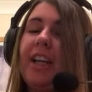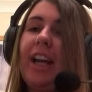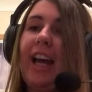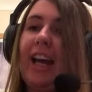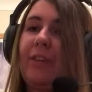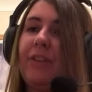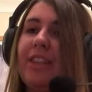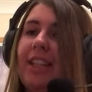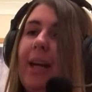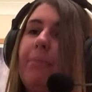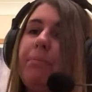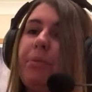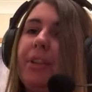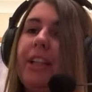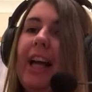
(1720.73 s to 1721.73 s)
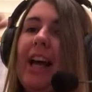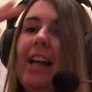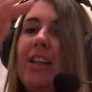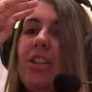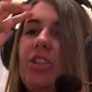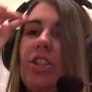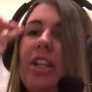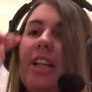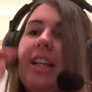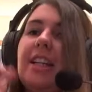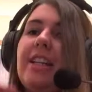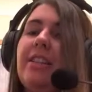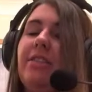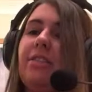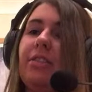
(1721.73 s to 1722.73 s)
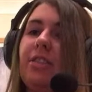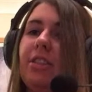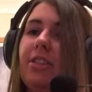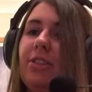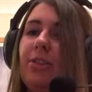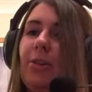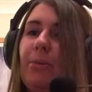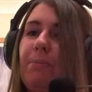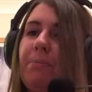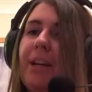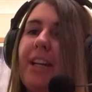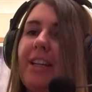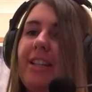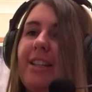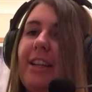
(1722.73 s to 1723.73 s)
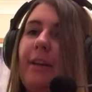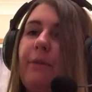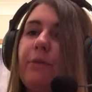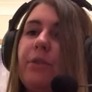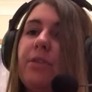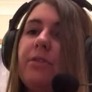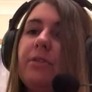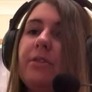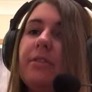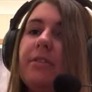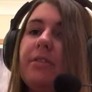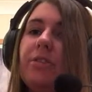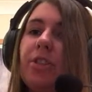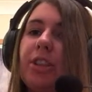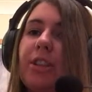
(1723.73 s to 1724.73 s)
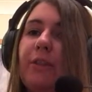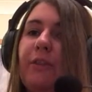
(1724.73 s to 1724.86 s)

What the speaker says: have temporal energy and you're a bit different just